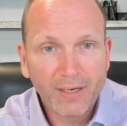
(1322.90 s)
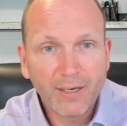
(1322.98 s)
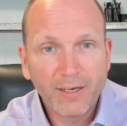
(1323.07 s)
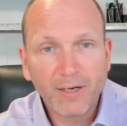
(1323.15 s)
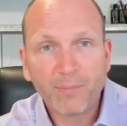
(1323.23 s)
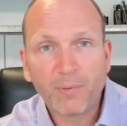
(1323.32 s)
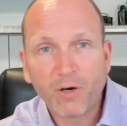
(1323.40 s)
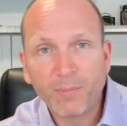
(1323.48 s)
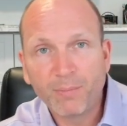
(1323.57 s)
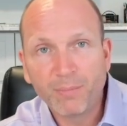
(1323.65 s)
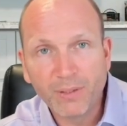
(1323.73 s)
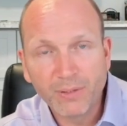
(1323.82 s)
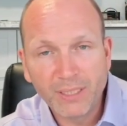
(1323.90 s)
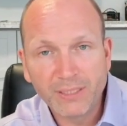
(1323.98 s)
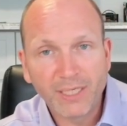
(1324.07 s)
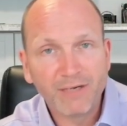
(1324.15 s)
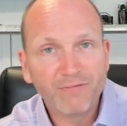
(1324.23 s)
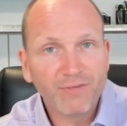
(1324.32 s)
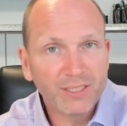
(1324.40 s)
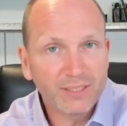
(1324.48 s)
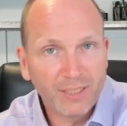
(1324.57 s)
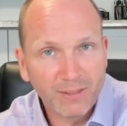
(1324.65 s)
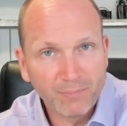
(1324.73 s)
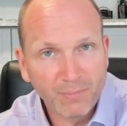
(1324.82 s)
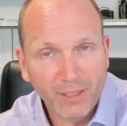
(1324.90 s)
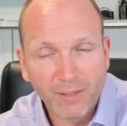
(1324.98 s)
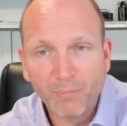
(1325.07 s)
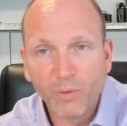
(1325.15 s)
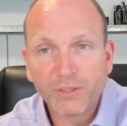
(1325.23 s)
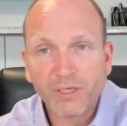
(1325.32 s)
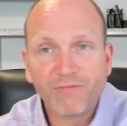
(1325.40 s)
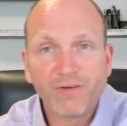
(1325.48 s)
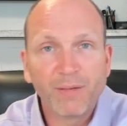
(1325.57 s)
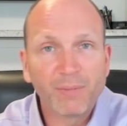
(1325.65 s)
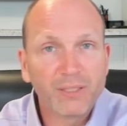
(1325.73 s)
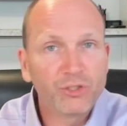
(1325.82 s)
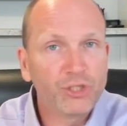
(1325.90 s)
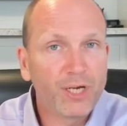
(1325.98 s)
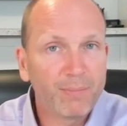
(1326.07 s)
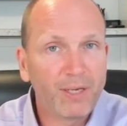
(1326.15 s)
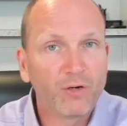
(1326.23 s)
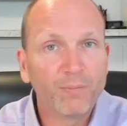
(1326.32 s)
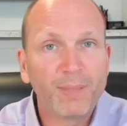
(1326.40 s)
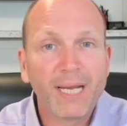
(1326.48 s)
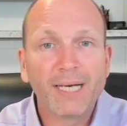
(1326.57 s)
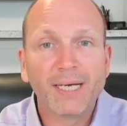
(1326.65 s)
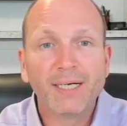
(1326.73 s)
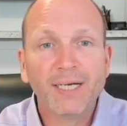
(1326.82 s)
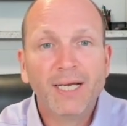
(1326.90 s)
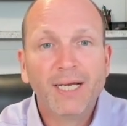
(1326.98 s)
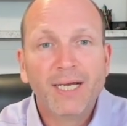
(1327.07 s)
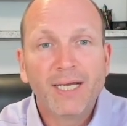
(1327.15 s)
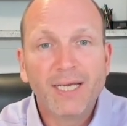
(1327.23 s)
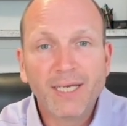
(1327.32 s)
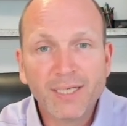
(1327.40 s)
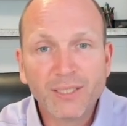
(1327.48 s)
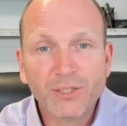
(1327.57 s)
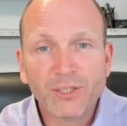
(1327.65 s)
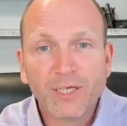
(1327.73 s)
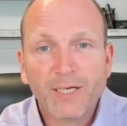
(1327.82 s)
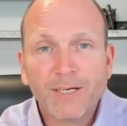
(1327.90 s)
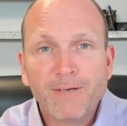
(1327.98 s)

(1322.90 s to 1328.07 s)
apartment buildings and investing in multifamily in Champaign Urbana is